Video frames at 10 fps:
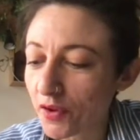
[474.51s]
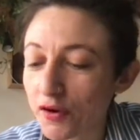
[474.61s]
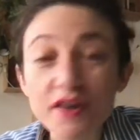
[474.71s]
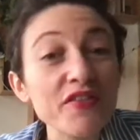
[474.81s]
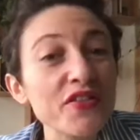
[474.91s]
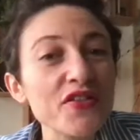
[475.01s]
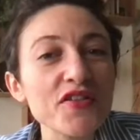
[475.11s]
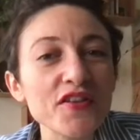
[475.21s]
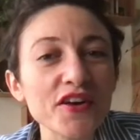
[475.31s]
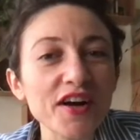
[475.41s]
or even just
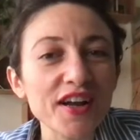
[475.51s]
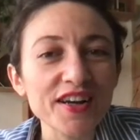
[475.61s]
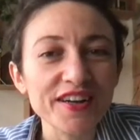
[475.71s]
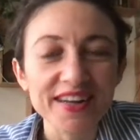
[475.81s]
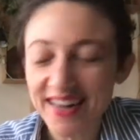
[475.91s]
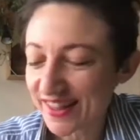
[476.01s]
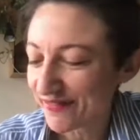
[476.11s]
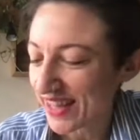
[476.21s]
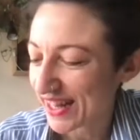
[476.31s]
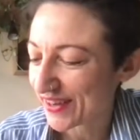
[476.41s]
the color, let
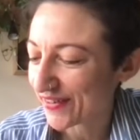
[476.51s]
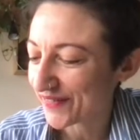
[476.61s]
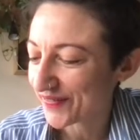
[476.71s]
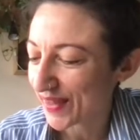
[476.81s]
me know.